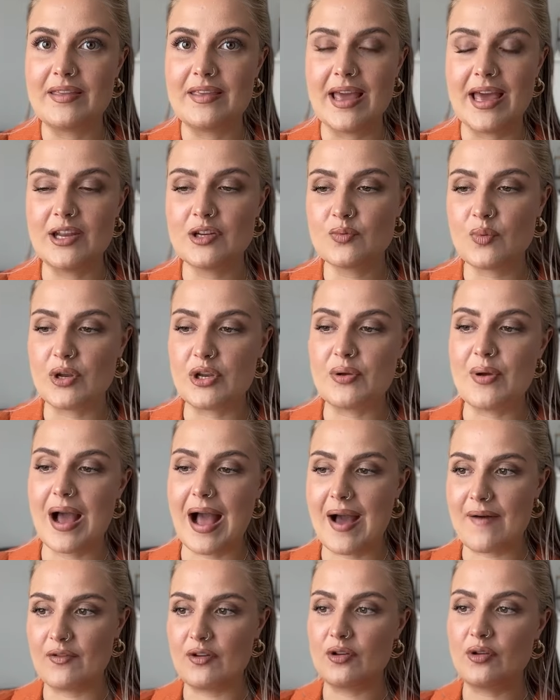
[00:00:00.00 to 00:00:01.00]
the end when you
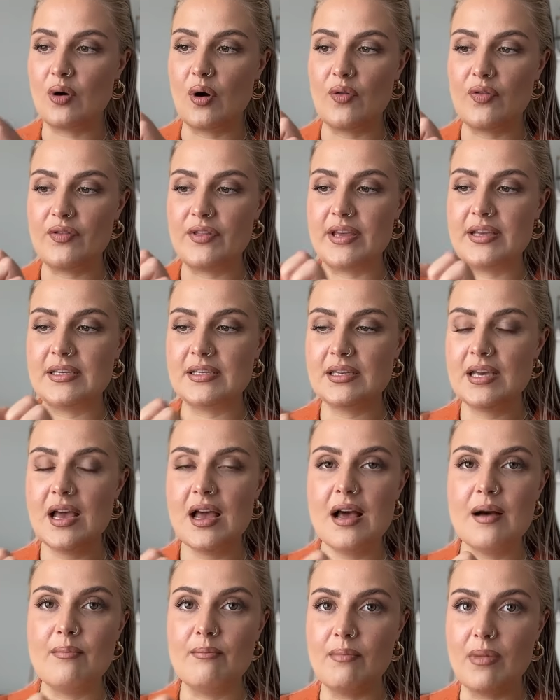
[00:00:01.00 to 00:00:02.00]
haven't got this
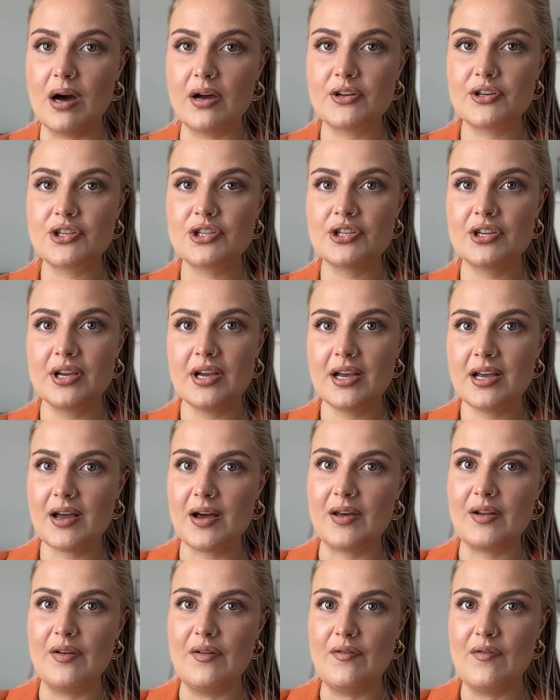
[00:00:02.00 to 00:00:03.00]
much
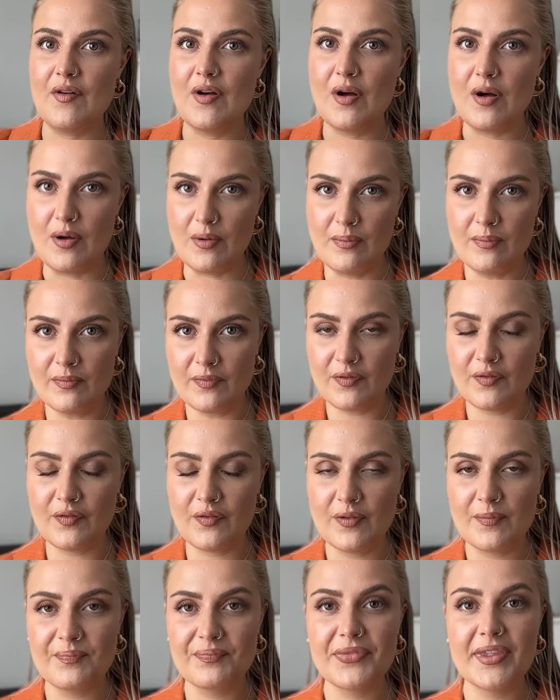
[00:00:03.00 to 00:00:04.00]
kind of oomph.
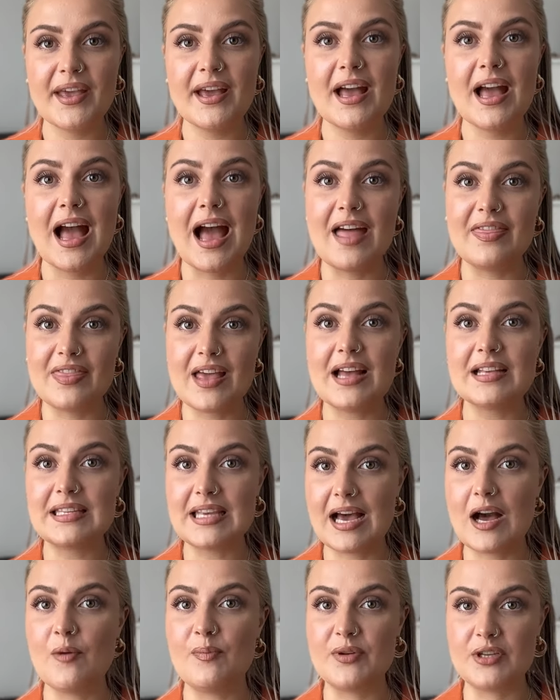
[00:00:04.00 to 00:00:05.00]
And that's
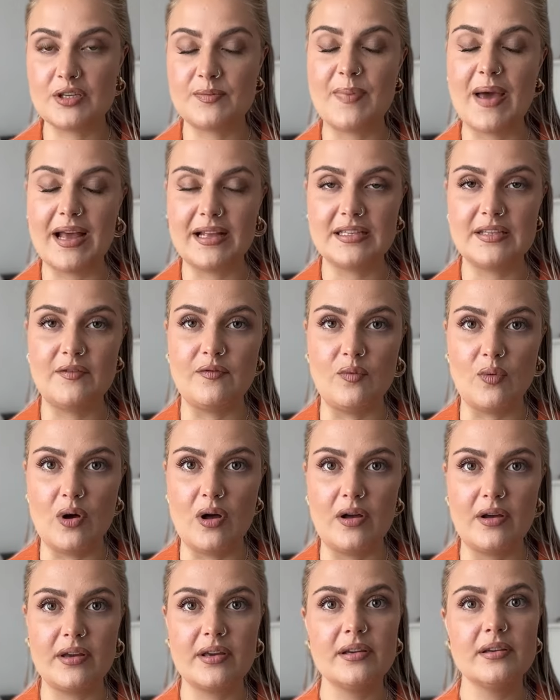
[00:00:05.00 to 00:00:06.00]
how perspective
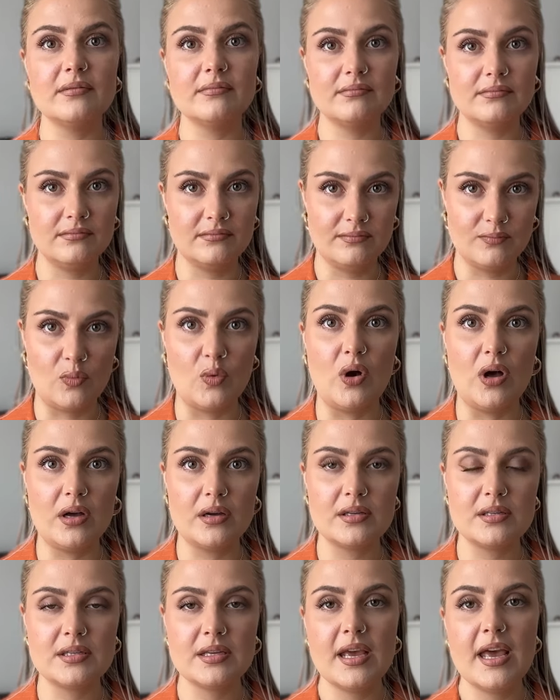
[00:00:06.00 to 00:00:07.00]

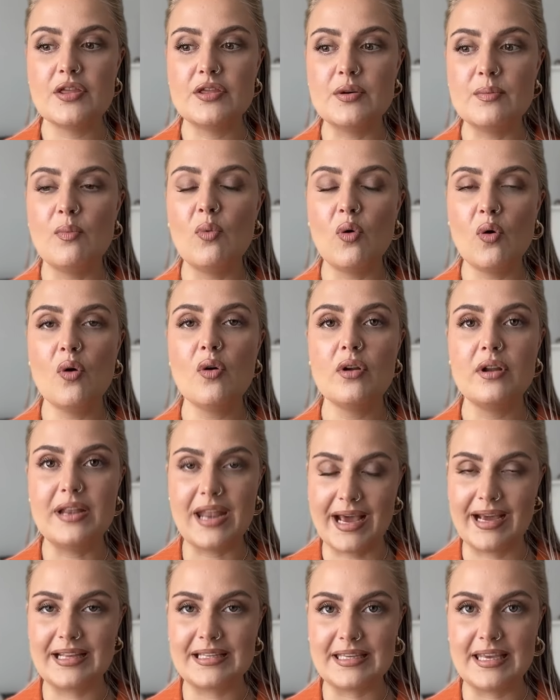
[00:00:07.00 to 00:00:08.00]
works. The more
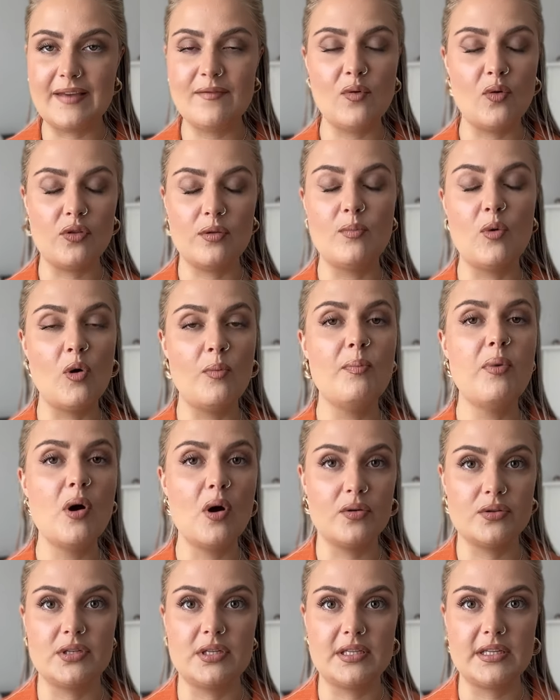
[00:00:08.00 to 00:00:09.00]
negative or the more
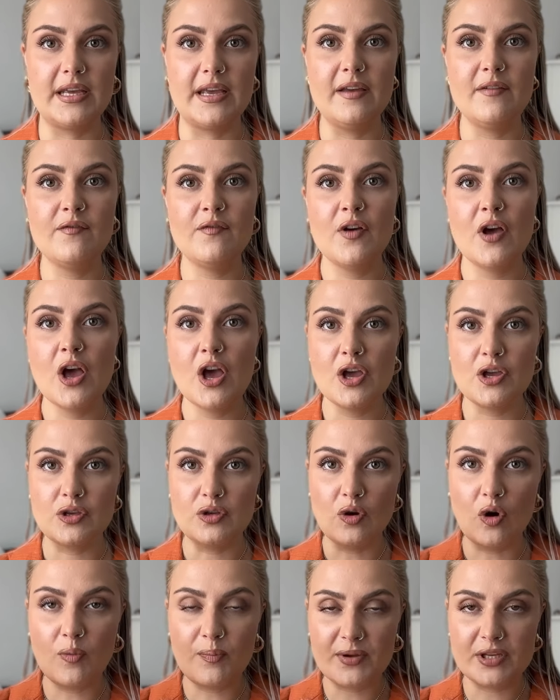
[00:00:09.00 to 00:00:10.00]
positive
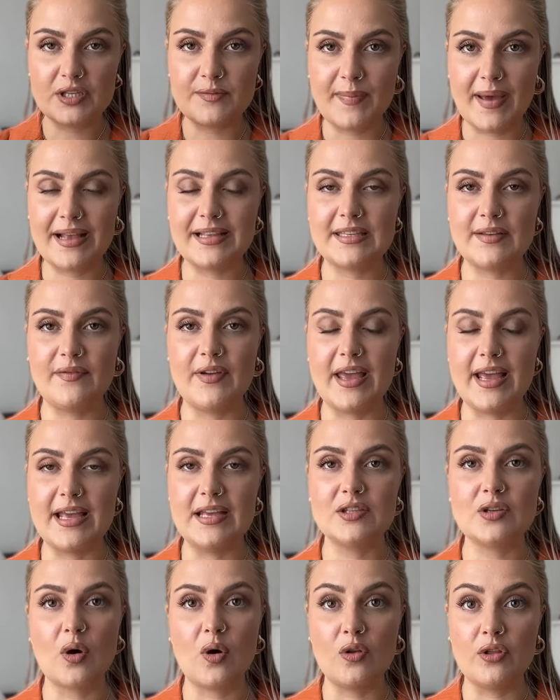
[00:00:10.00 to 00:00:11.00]
your perspective
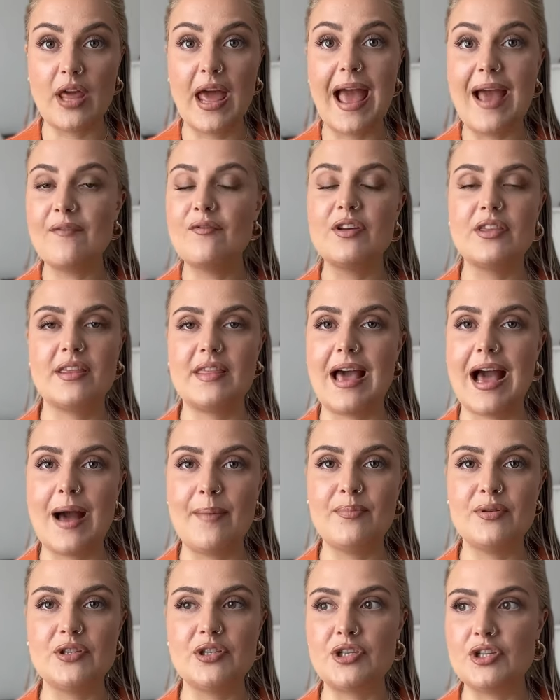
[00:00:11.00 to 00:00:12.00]
is on everything that
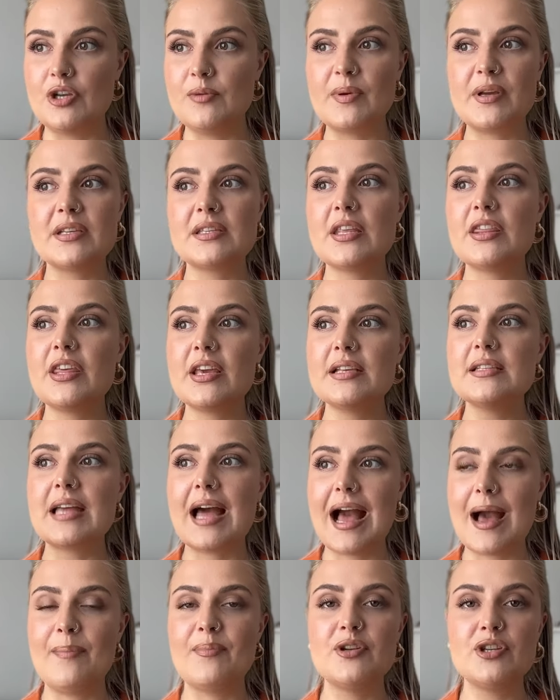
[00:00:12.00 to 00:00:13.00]
happens to you, because the things that
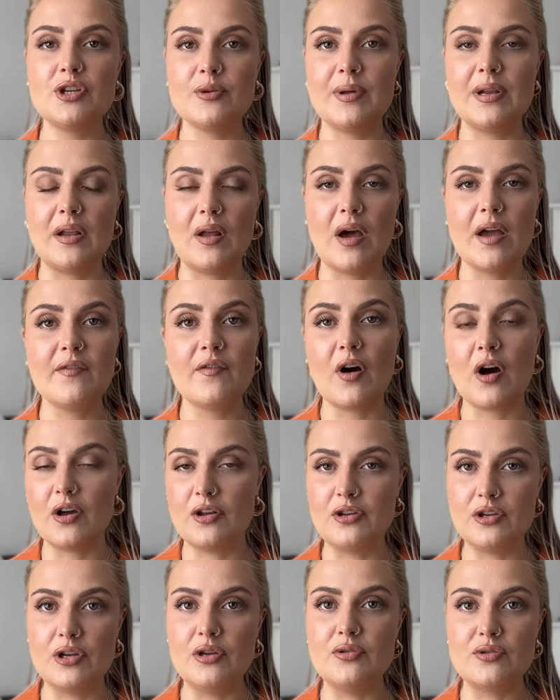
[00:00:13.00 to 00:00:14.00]
happen to you in life are
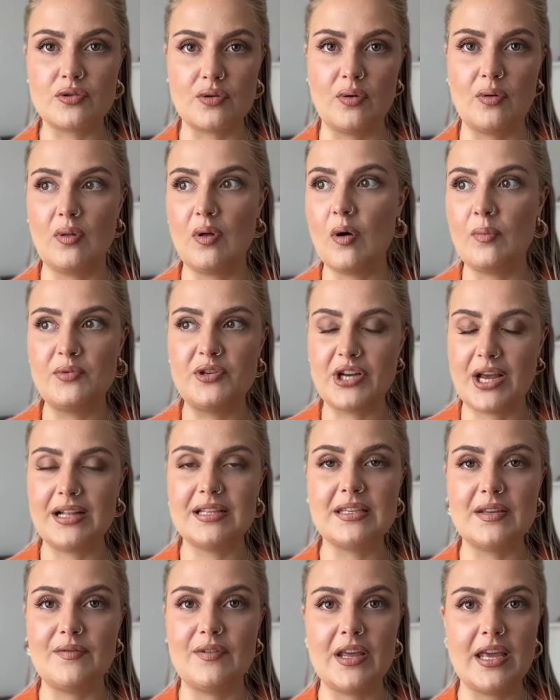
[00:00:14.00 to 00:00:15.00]
neutral
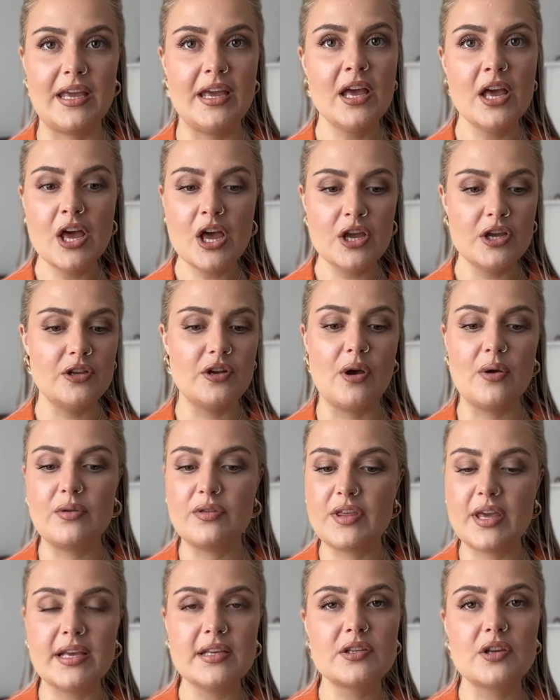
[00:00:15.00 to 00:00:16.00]
objectively. You know,
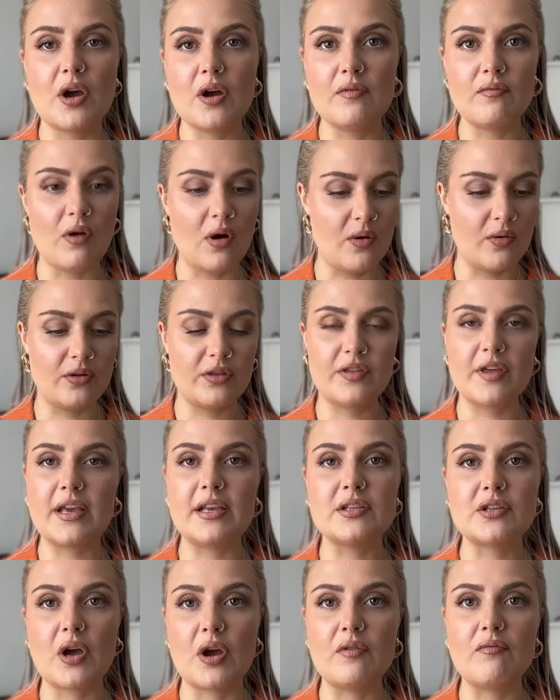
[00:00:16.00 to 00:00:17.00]
things go wrong,
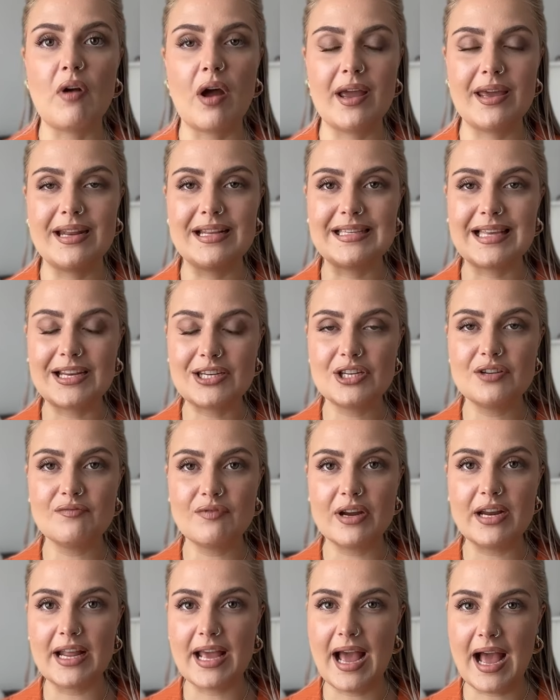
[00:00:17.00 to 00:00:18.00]
things go right, and it's actually
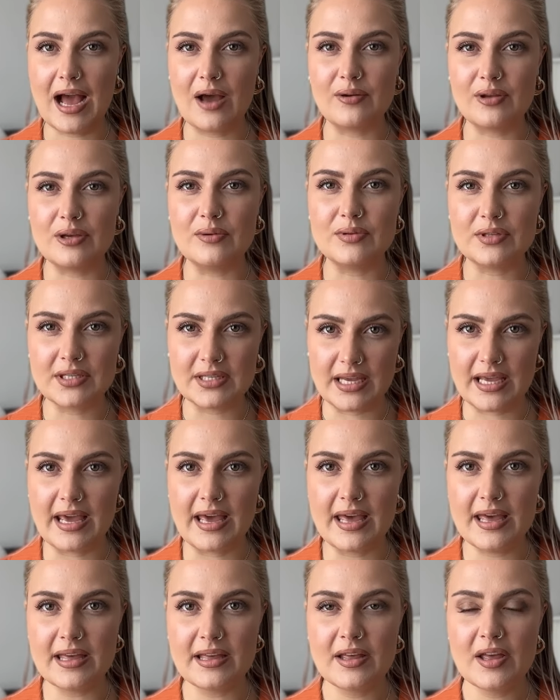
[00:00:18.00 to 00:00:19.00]
really how you see
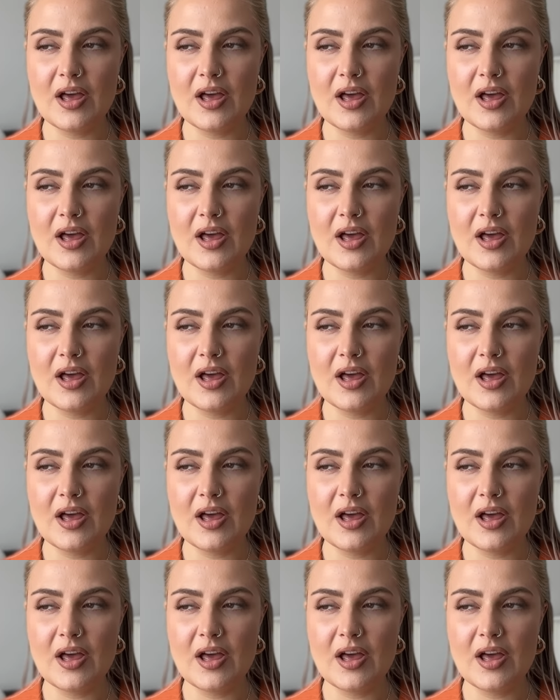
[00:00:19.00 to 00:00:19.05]
it